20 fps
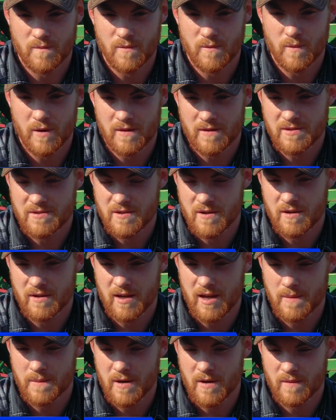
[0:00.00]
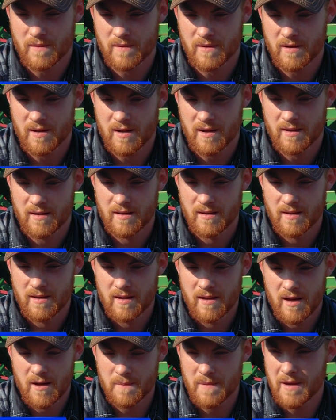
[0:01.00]
the, way the song came out, and uh,
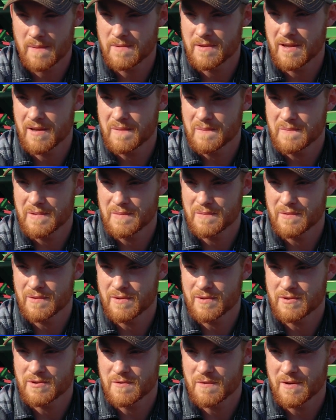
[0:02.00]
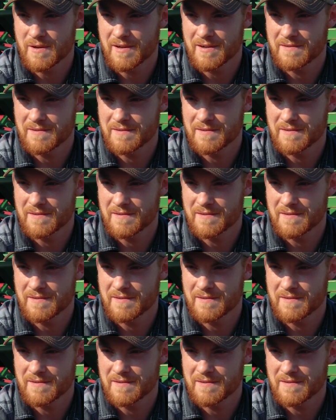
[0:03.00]
I'm happy that people are enjoying